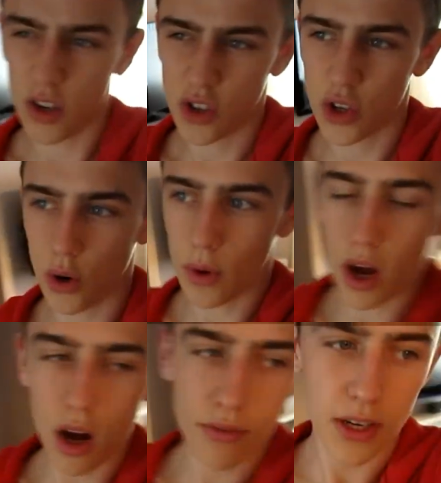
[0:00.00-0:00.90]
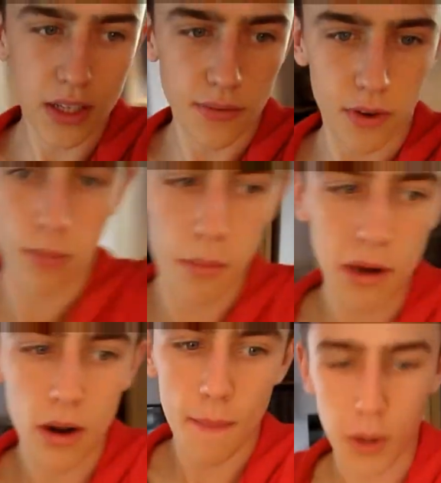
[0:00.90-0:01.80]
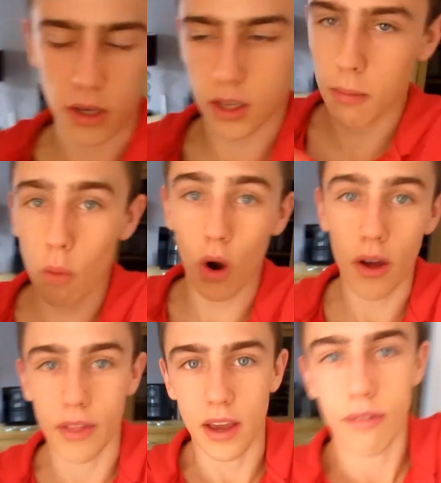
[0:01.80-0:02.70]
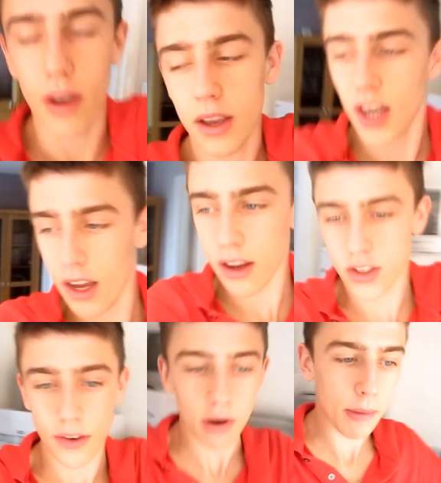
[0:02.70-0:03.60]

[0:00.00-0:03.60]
2.5 days to film them in. But it's going to be worth it. If I Because if I